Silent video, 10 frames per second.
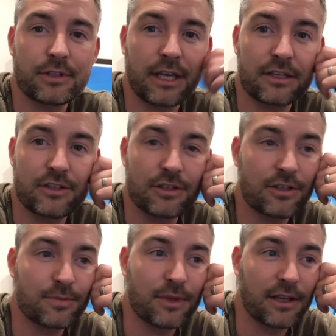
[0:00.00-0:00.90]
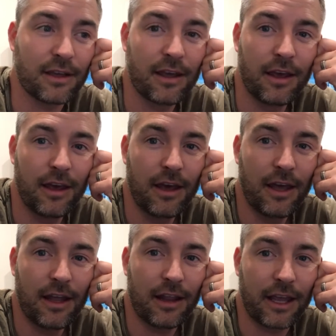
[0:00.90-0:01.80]
Like, it should just be,
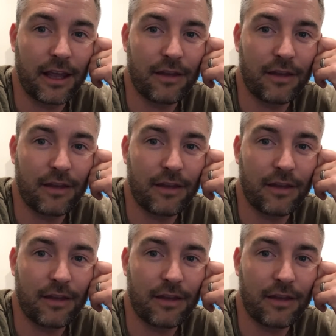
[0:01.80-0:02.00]
like,